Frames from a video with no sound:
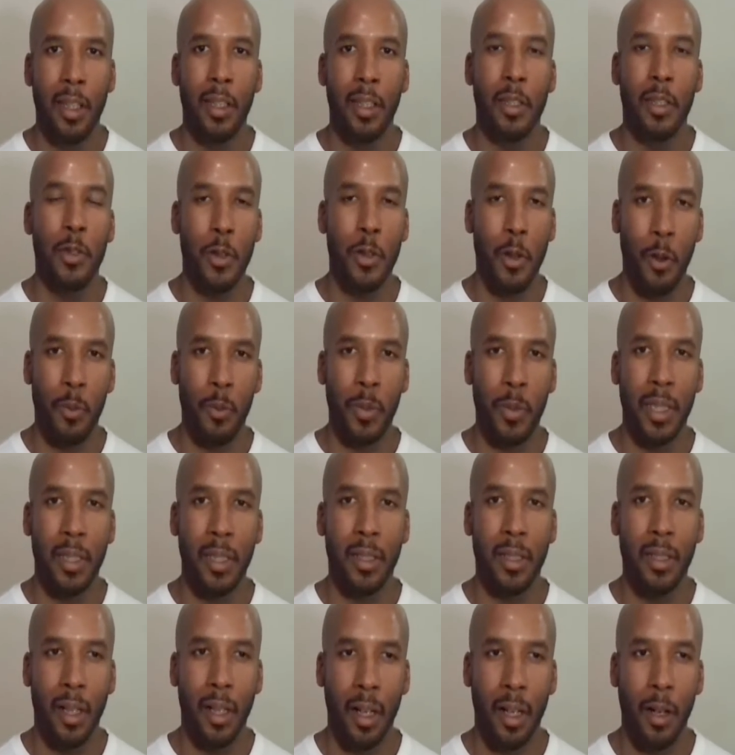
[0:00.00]
you know what I
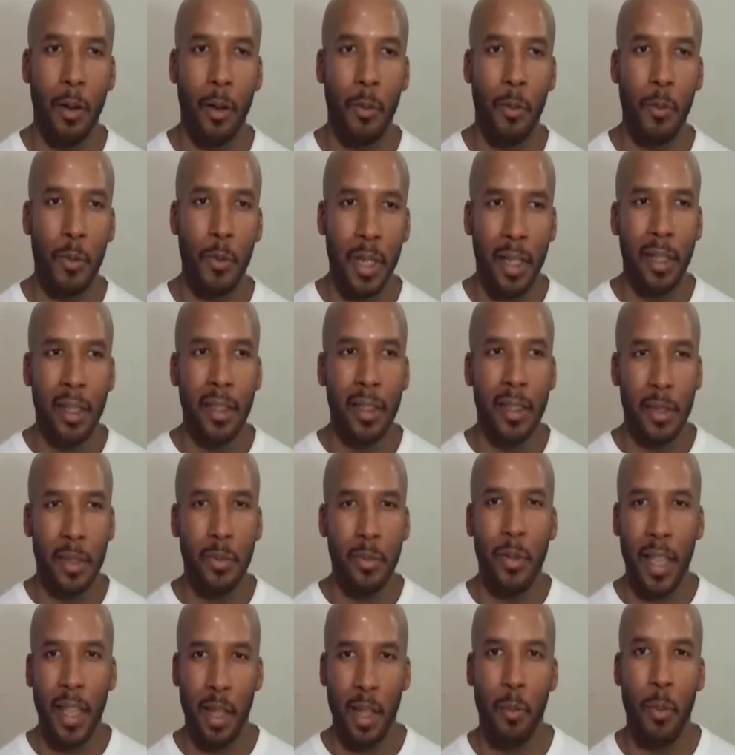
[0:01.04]
mean, it's
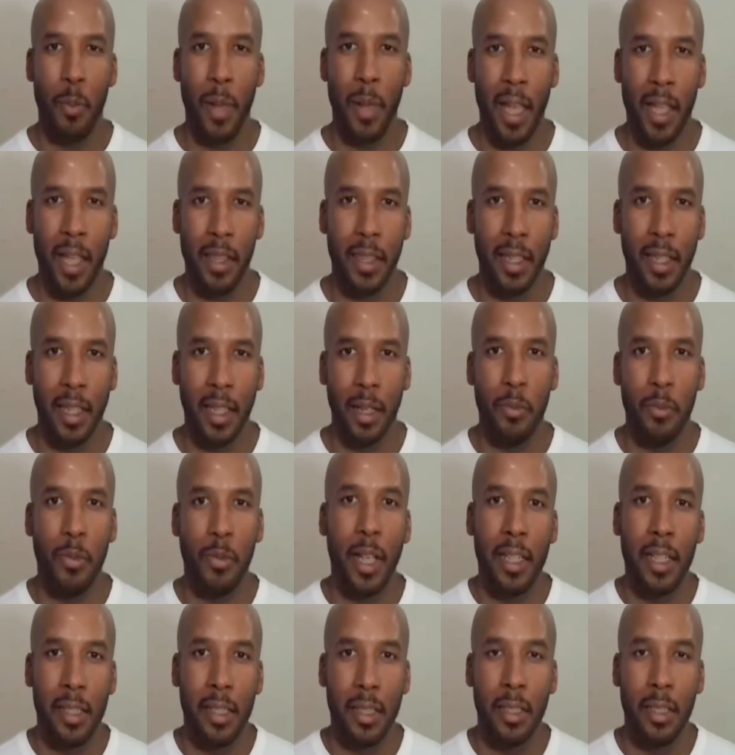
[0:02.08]
probably a bad thing, I
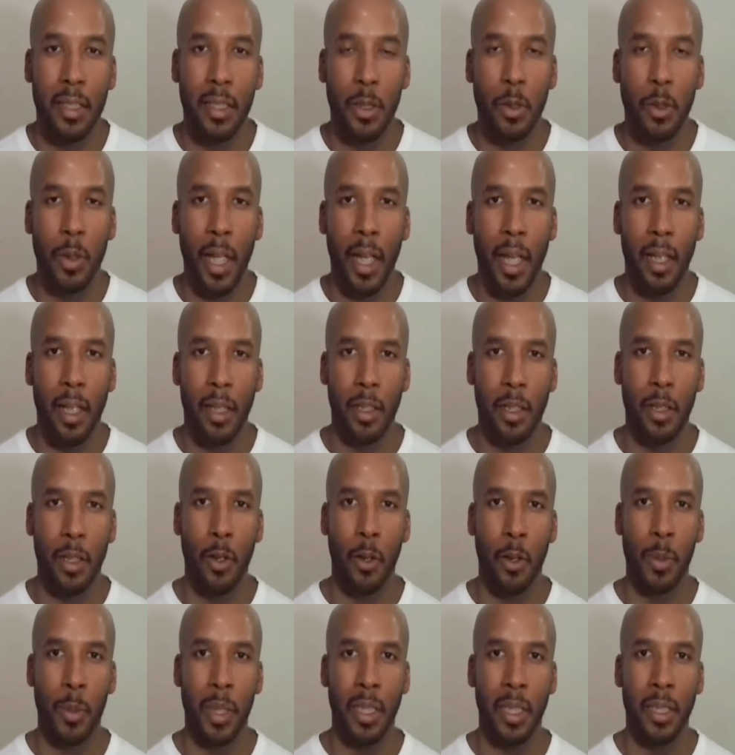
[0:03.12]
probably shouldn't do that, you know
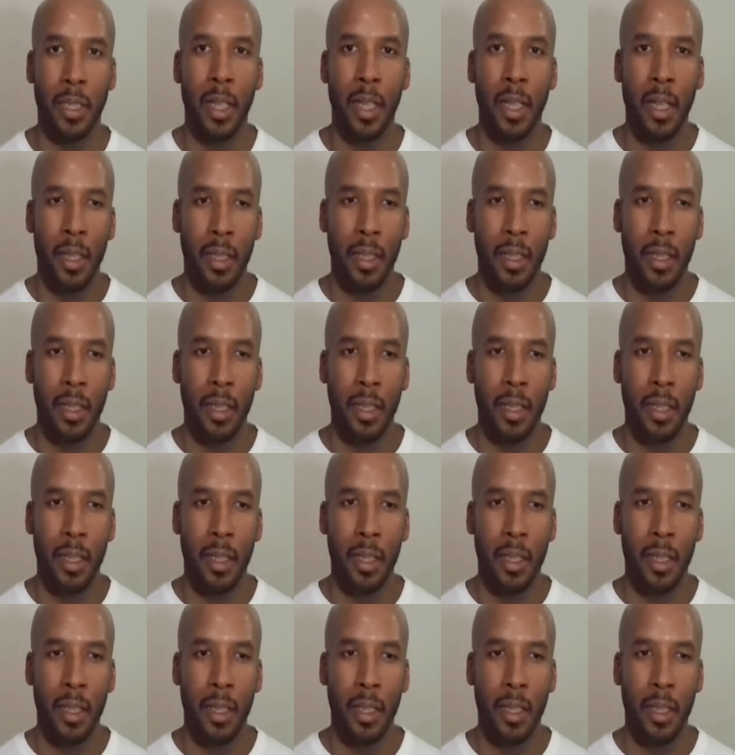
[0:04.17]
what I mean?